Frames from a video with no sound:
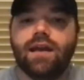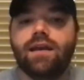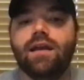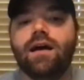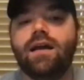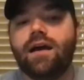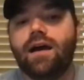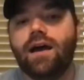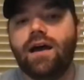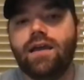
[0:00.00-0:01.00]
Yet
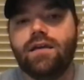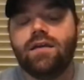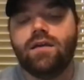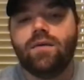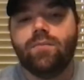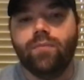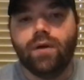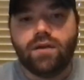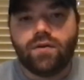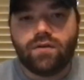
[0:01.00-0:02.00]
not I,
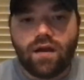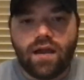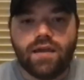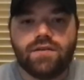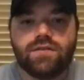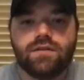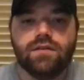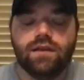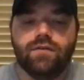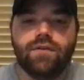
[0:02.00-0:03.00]
but
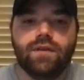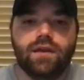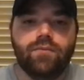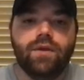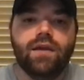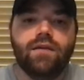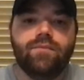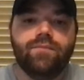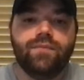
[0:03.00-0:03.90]
Christ liveth in me.